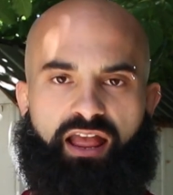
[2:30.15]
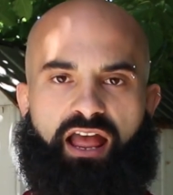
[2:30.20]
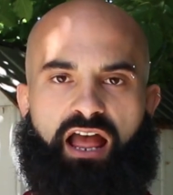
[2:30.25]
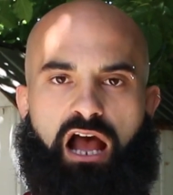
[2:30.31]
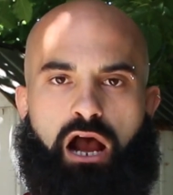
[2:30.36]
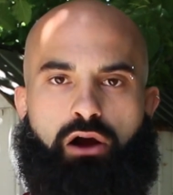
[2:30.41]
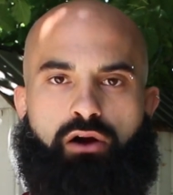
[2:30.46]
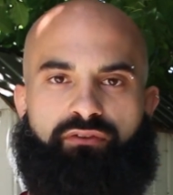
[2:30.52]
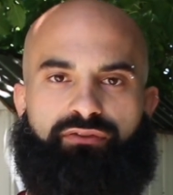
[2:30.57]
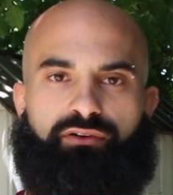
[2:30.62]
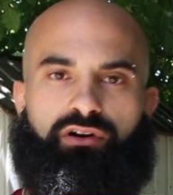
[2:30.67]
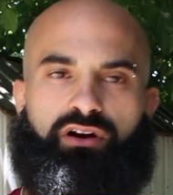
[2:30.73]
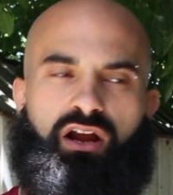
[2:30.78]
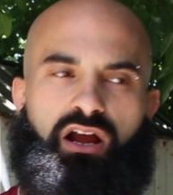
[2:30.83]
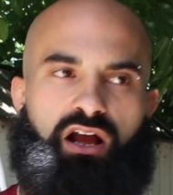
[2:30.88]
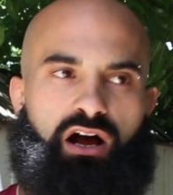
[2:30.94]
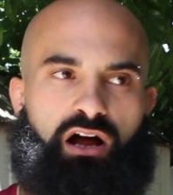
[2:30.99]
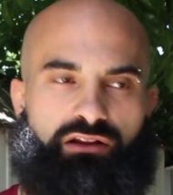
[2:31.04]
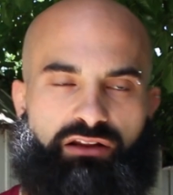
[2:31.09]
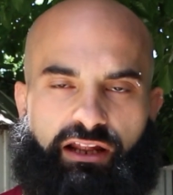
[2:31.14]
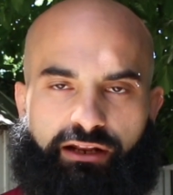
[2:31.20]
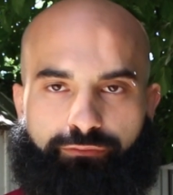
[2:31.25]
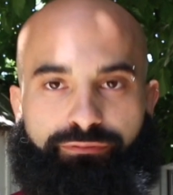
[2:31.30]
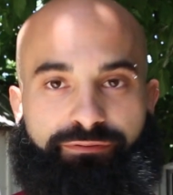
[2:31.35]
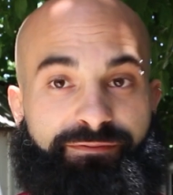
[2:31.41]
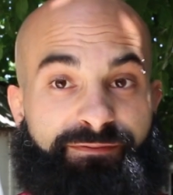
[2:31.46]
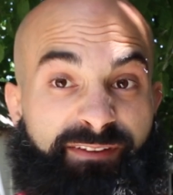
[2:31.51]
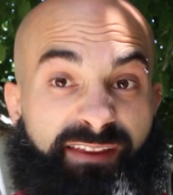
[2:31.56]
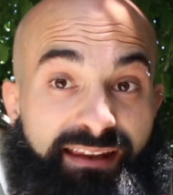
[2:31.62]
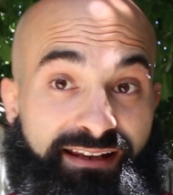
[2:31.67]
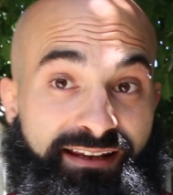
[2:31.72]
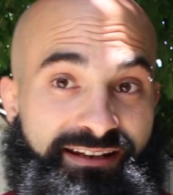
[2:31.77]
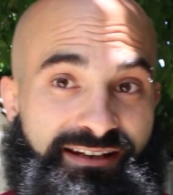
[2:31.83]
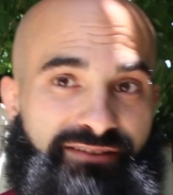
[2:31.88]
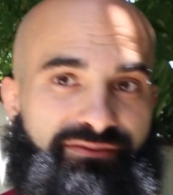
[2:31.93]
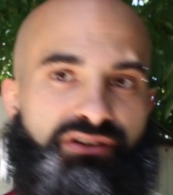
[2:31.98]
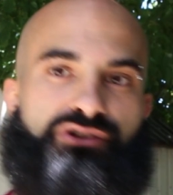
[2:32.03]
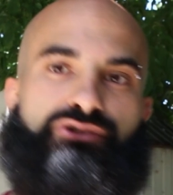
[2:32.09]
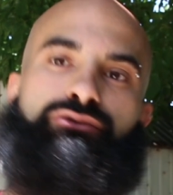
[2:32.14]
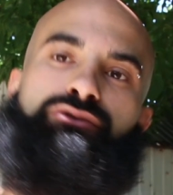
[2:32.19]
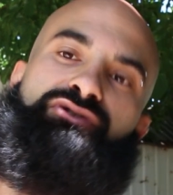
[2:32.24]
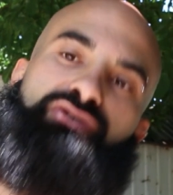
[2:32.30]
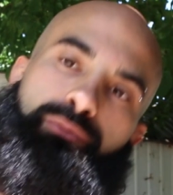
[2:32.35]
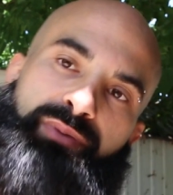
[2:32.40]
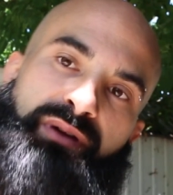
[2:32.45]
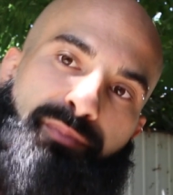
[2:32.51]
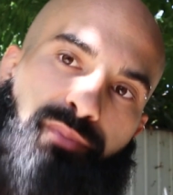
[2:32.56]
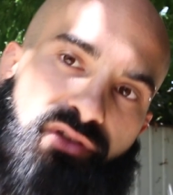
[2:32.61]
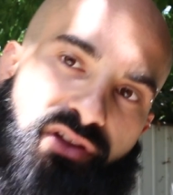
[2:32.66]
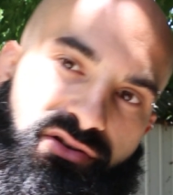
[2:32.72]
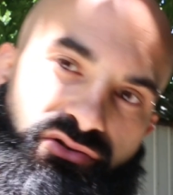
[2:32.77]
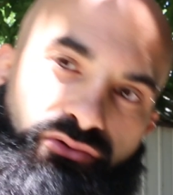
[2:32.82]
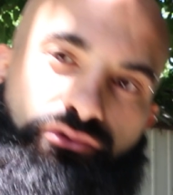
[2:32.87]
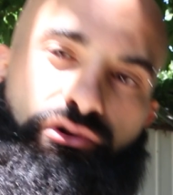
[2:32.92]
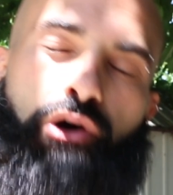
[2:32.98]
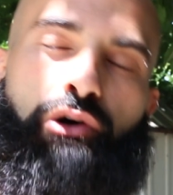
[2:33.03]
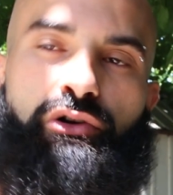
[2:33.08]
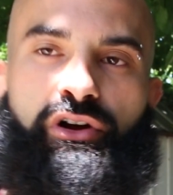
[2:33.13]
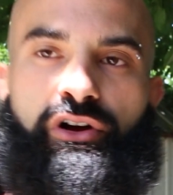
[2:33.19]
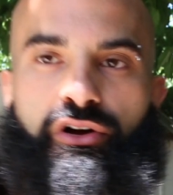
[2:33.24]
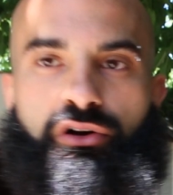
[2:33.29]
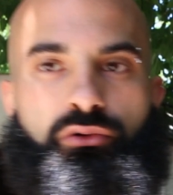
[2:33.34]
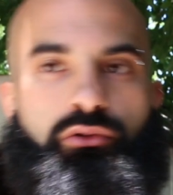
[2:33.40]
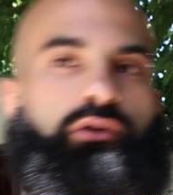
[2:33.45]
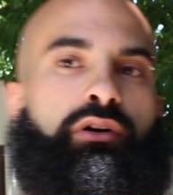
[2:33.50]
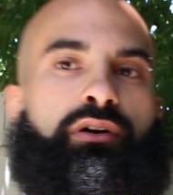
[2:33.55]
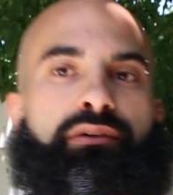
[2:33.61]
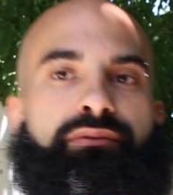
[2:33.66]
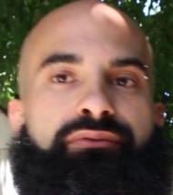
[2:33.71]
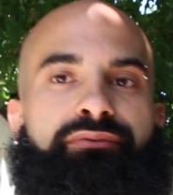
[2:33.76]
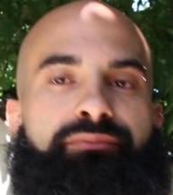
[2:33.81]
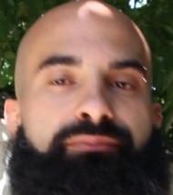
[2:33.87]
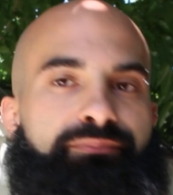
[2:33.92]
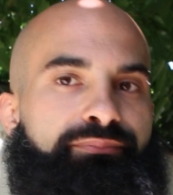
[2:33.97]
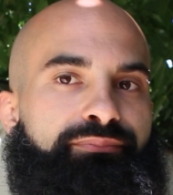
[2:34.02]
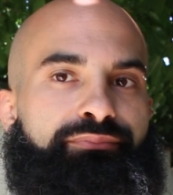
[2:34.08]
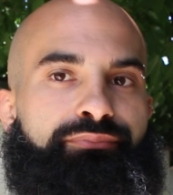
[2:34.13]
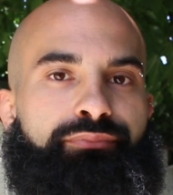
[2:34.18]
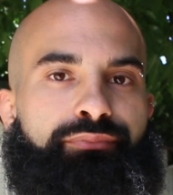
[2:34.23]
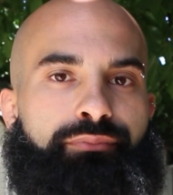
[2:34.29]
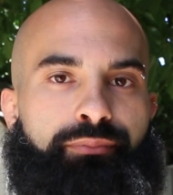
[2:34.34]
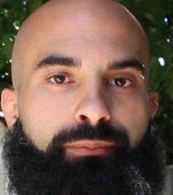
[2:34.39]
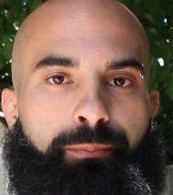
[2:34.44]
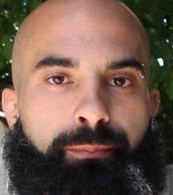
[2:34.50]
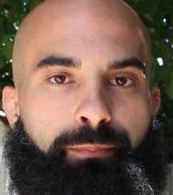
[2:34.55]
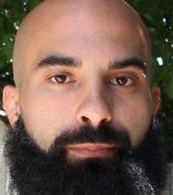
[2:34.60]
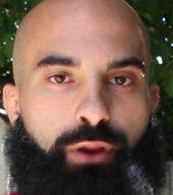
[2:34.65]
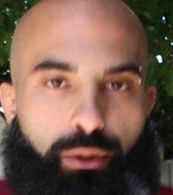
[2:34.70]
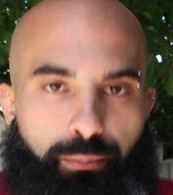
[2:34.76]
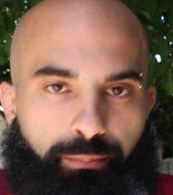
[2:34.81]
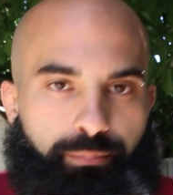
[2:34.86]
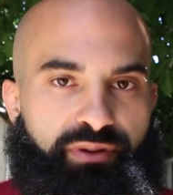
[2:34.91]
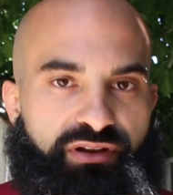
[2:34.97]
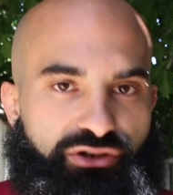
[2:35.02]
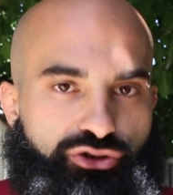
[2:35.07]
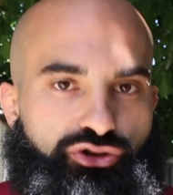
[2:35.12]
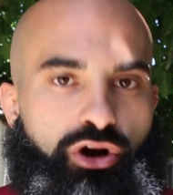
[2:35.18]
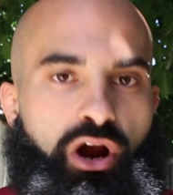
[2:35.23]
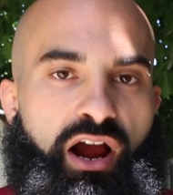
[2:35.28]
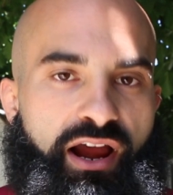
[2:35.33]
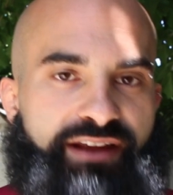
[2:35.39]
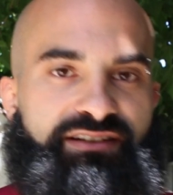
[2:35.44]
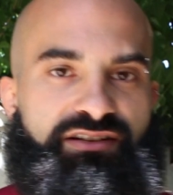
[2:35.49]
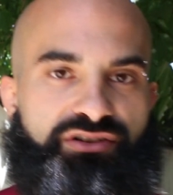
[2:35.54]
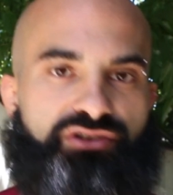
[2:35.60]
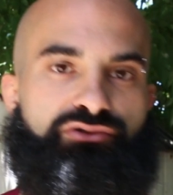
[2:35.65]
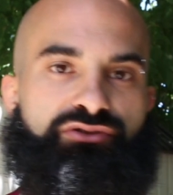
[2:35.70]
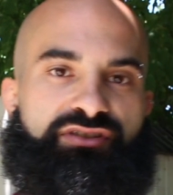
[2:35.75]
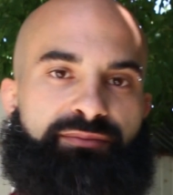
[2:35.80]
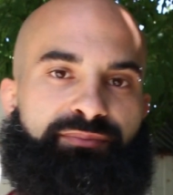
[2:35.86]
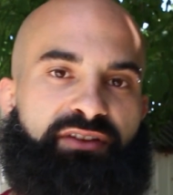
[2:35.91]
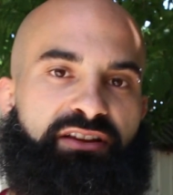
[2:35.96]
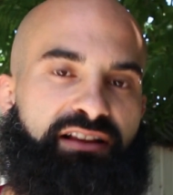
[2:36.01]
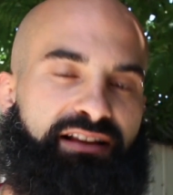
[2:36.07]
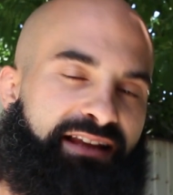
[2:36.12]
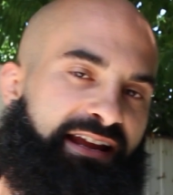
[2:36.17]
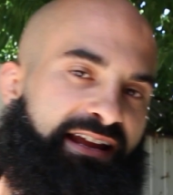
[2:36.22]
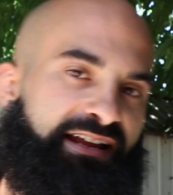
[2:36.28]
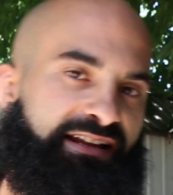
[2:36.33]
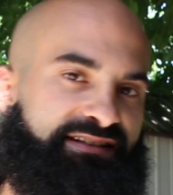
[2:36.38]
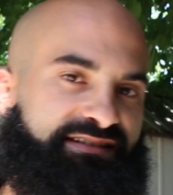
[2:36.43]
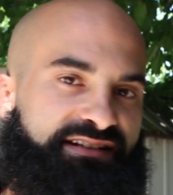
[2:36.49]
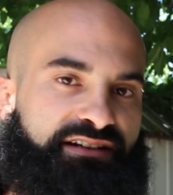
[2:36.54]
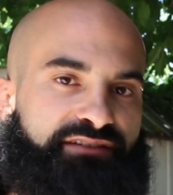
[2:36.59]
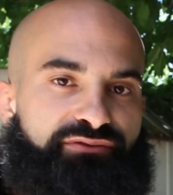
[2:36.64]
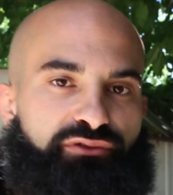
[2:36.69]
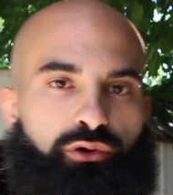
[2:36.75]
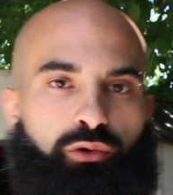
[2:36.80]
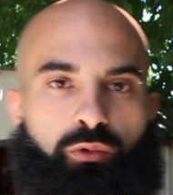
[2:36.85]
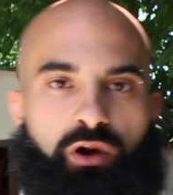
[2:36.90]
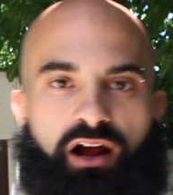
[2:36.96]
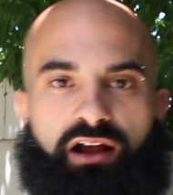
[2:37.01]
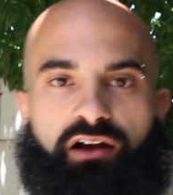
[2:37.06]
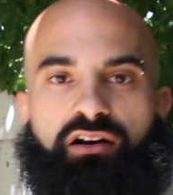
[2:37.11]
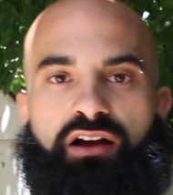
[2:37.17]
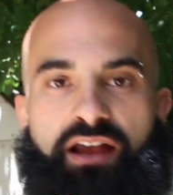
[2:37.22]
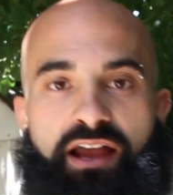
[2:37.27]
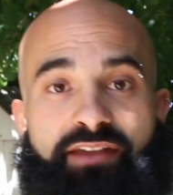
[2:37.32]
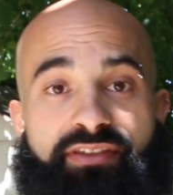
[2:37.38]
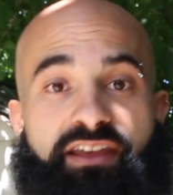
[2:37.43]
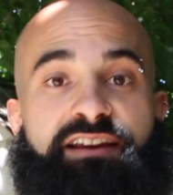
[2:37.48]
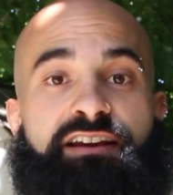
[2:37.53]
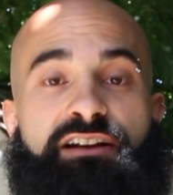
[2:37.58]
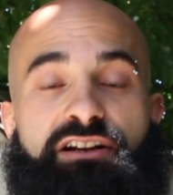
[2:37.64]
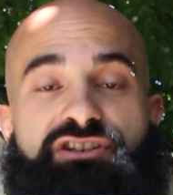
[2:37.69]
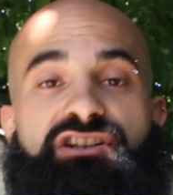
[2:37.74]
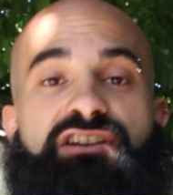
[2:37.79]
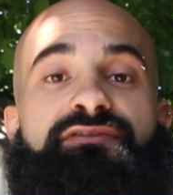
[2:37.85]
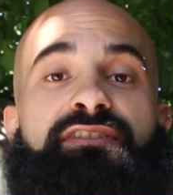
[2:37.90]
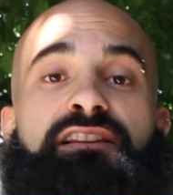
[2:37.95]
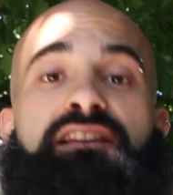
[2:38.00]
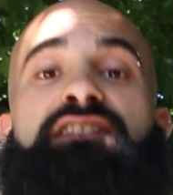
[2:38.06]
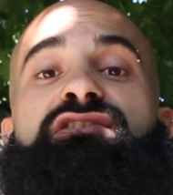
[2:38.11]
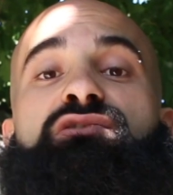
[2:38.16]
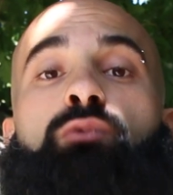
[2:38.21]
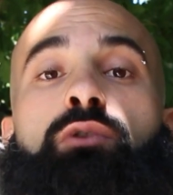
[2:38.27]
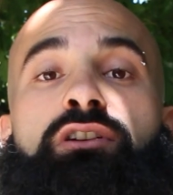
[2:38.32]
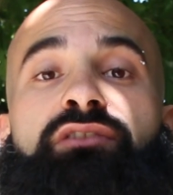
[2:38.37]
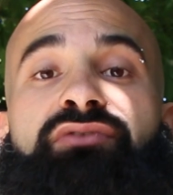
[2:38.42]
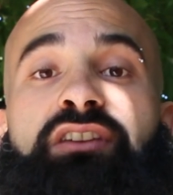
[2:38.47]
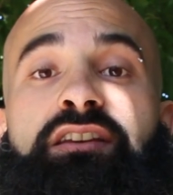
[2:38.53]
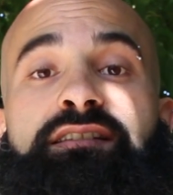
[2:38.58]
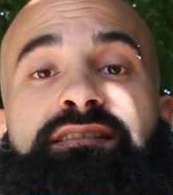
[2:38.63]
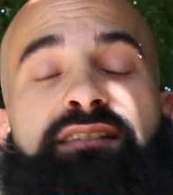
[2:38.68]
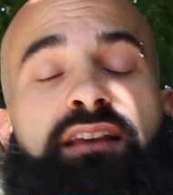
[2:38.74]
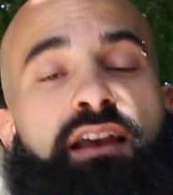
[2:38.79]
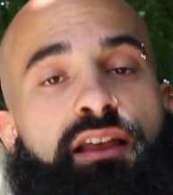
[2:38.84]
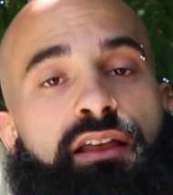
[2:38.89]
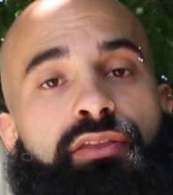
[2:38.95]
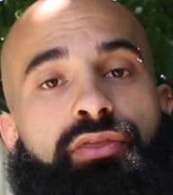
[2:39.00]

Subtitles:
However, a lot of fit individuals, or people that do yoga or have been trying to do something like a handstand for a while, they can achieve at least one of these.